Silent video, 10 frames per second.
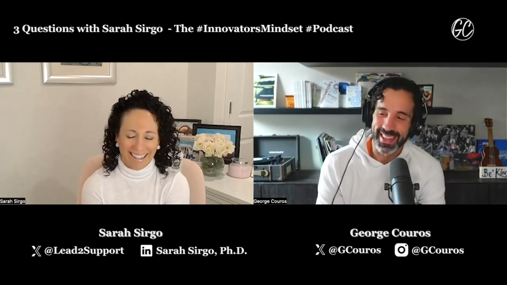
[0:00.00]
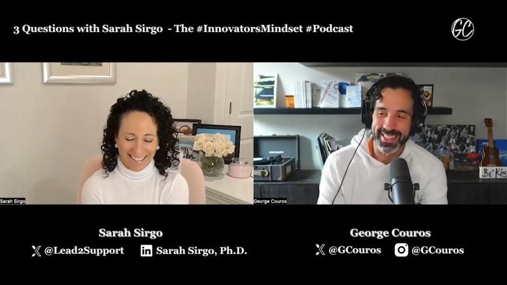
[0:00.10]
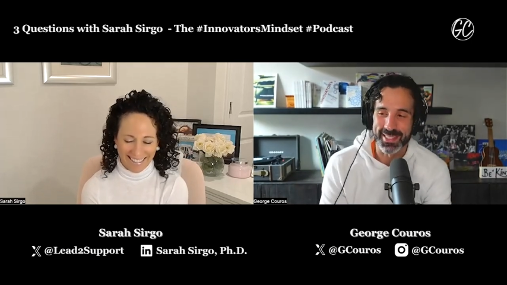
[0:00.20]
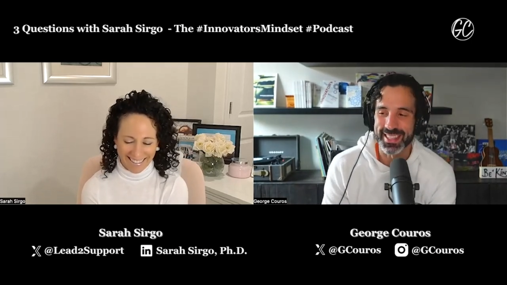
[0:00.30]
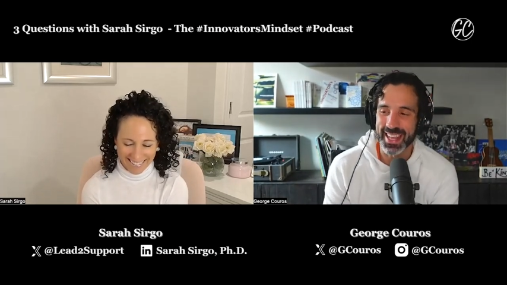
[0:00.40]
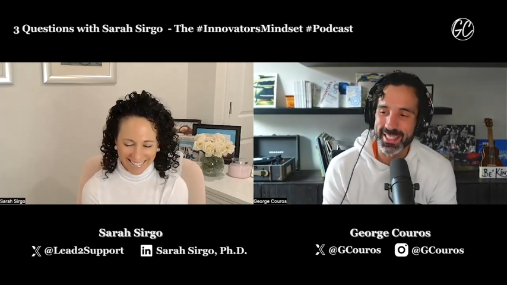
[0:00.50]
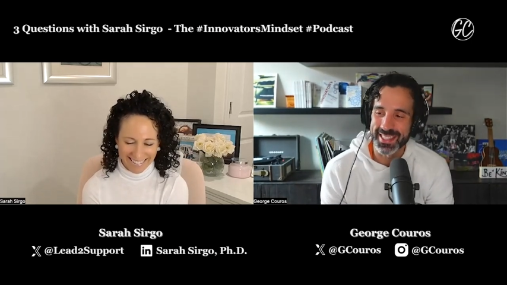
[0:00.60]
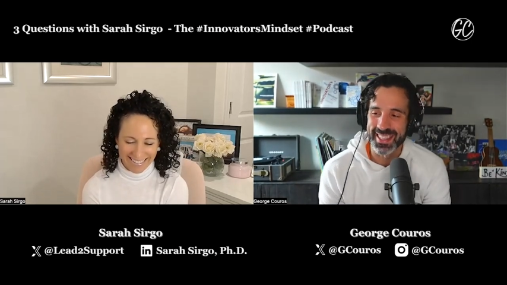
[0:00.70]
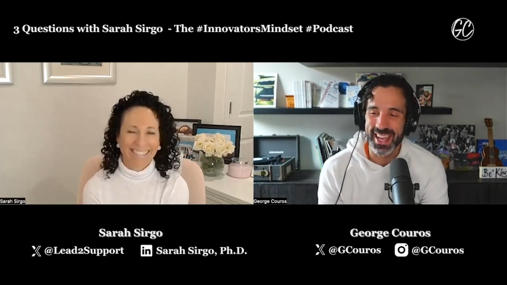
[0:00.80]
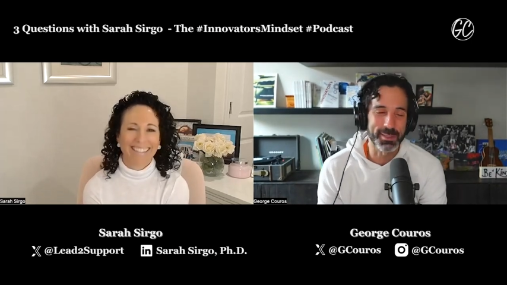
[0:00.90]
Speaker 1: that's that's
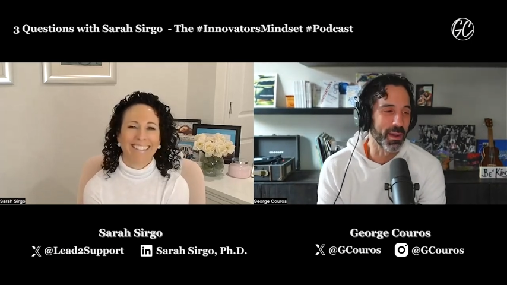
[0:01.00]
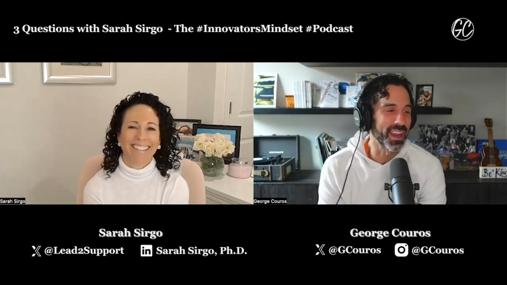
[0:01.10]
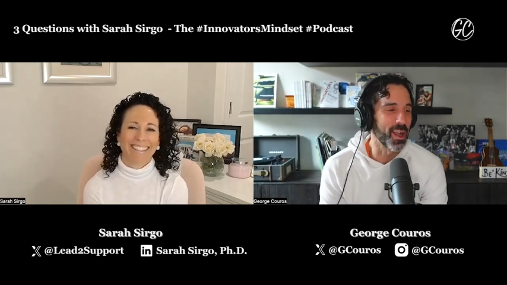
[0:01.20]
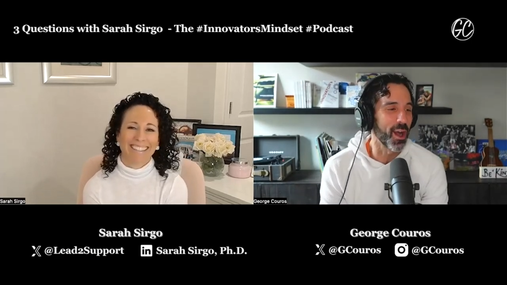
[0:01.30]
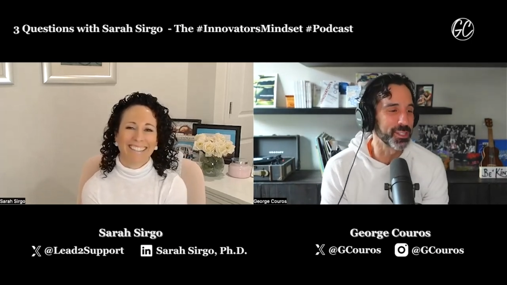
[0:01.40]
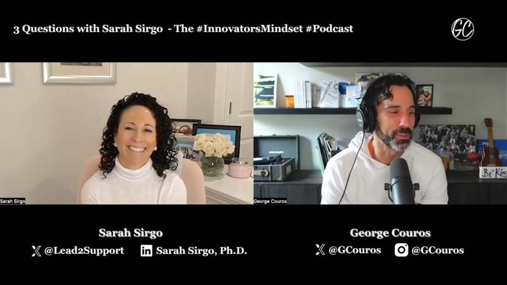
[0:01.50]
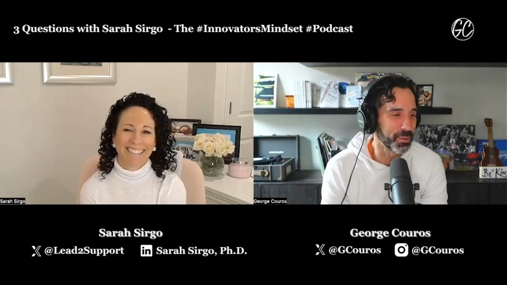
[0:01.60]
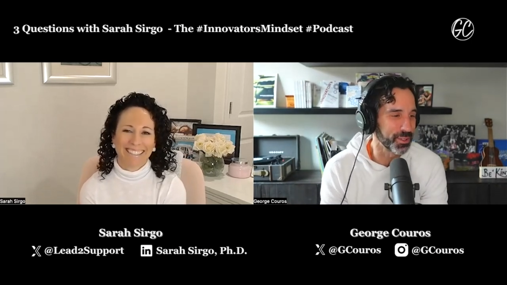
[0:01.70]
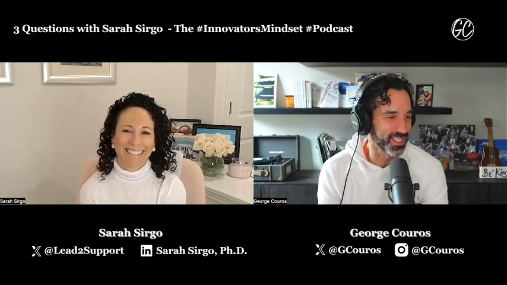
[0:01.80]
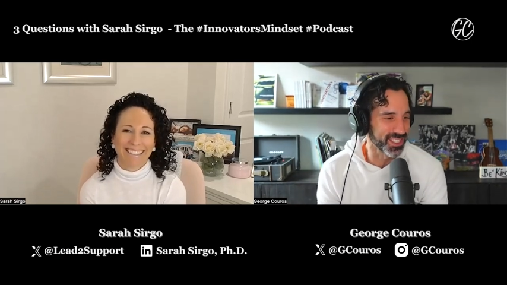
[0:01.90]
that's my
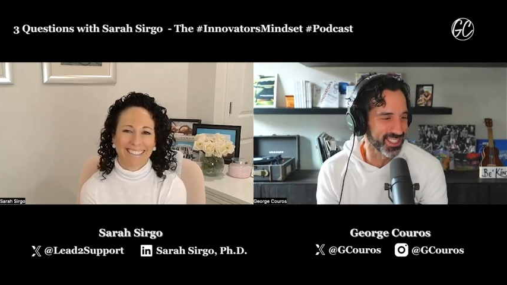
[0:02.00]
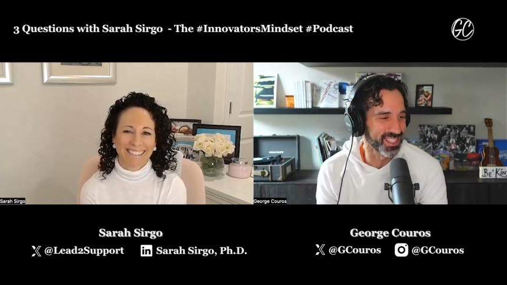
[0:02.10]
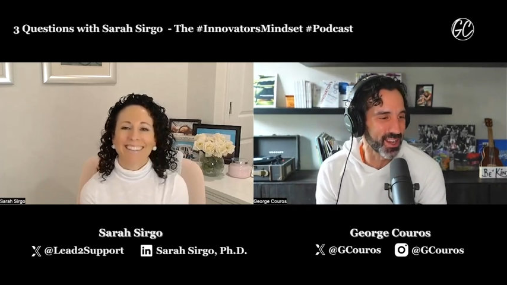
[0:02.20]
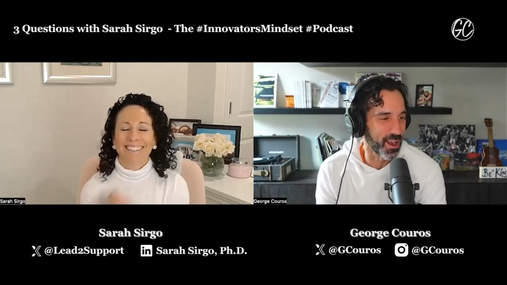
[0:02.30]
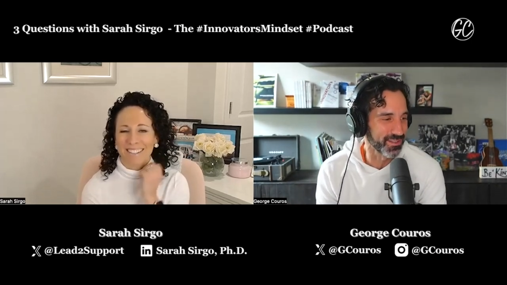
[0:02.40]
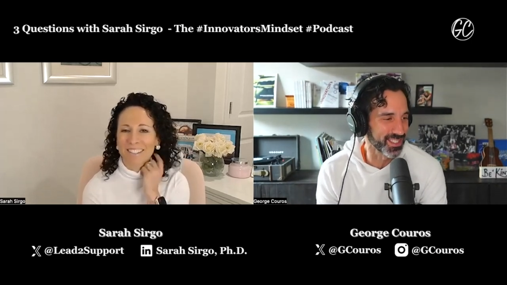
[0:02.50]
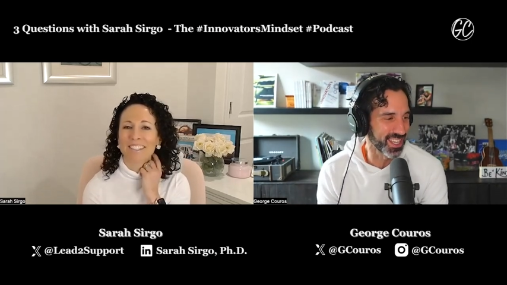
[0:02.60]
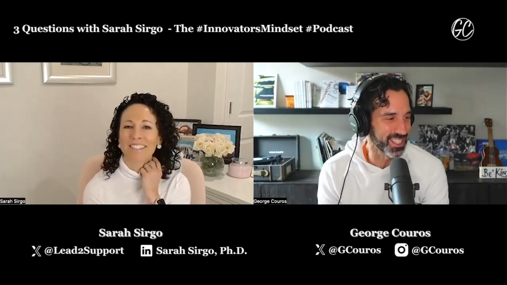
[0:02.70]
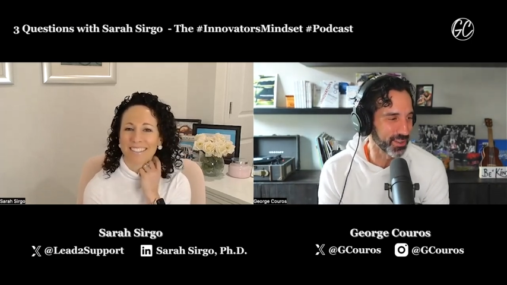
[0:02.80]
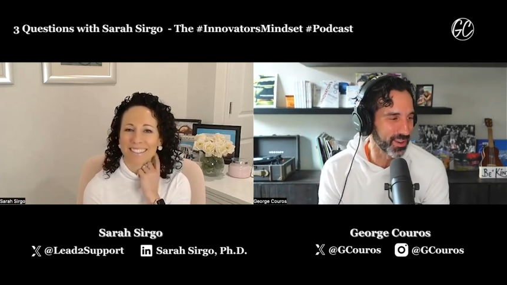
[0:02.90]
contribution to this
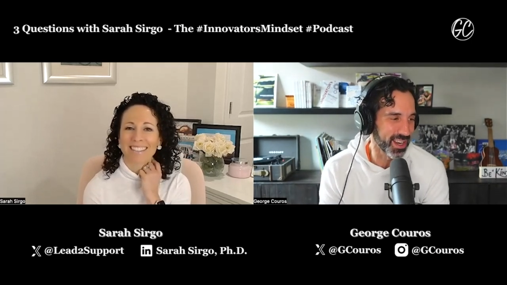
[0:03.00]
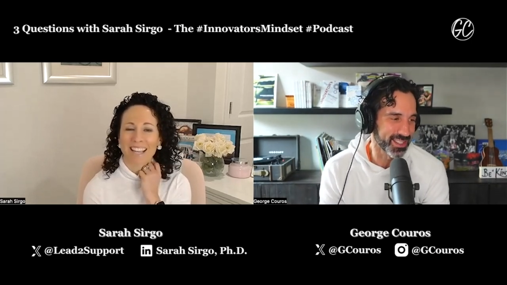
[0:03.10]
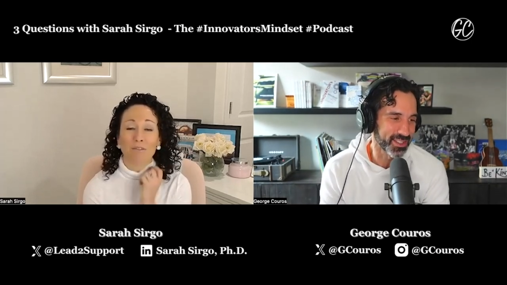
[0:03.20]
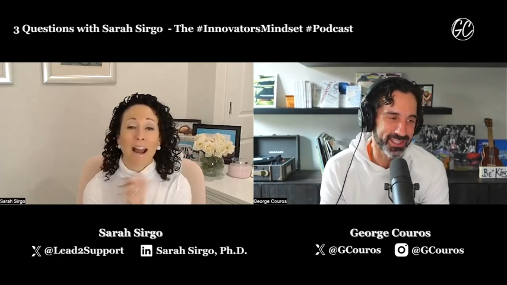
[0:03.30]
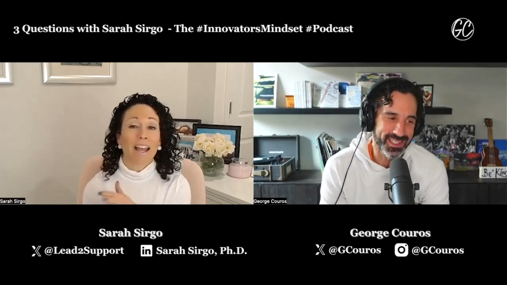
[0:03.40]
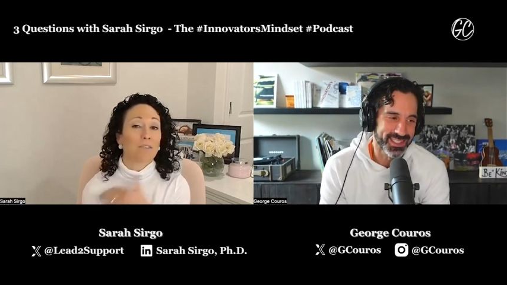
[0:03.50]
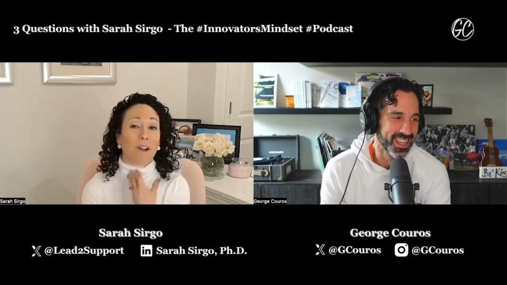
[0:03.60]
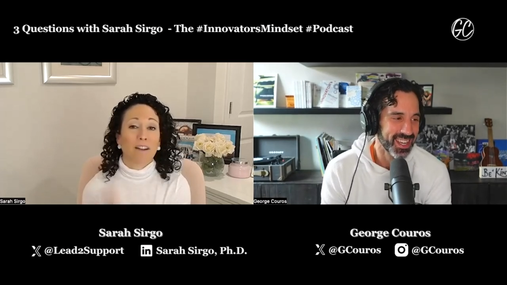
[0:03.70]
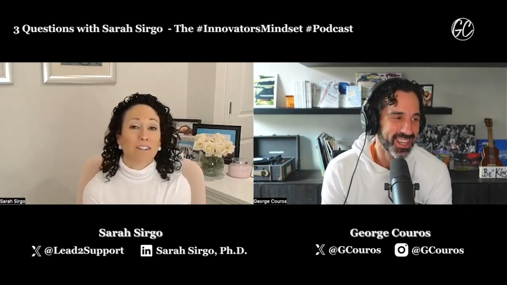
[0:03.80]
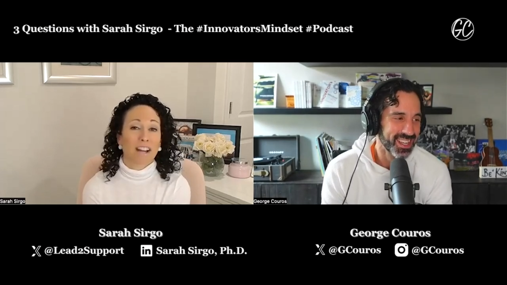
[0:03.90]
conversation right now. It, so. ra-
Speaker 2: it
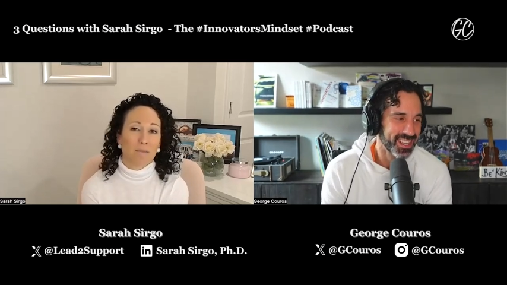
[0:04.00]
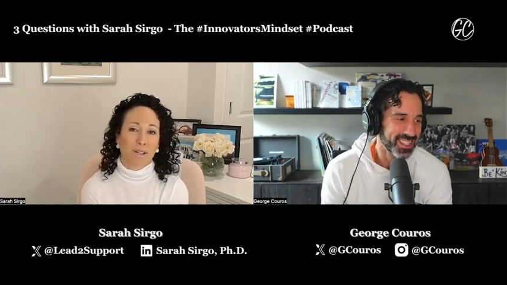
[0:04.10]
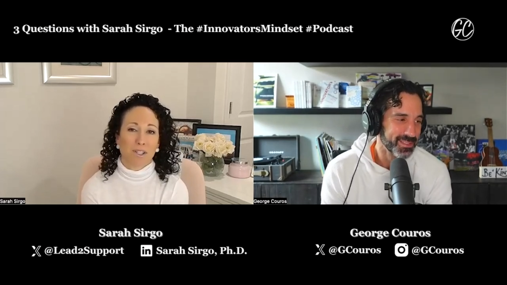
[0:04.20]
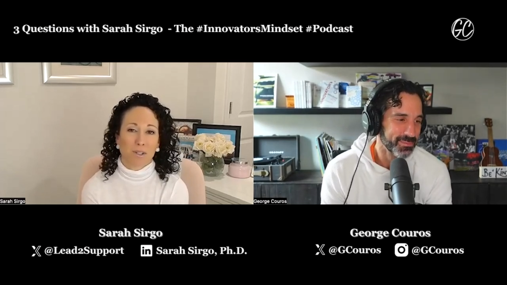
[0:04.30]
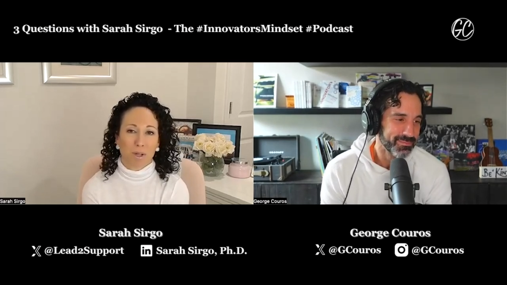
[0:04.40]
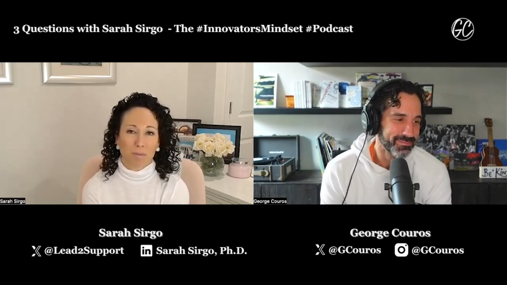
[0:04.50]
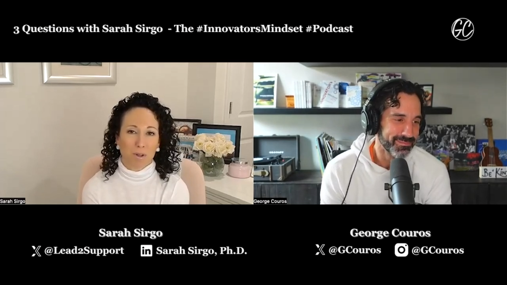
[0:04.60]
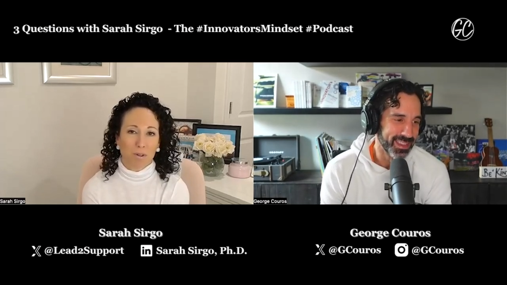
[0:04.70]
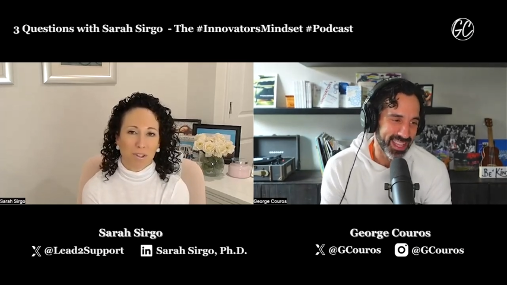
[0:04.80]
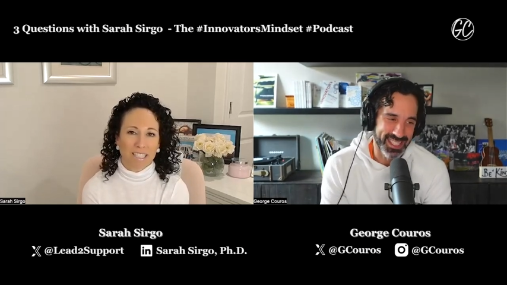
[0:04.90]
rounded out my story
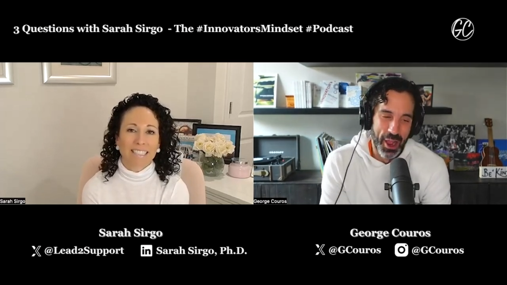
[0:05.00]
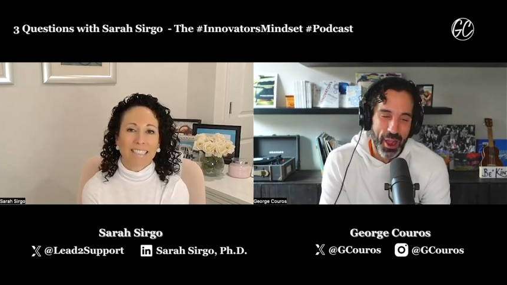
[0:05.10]
beautifully.
Speaker 1: That's,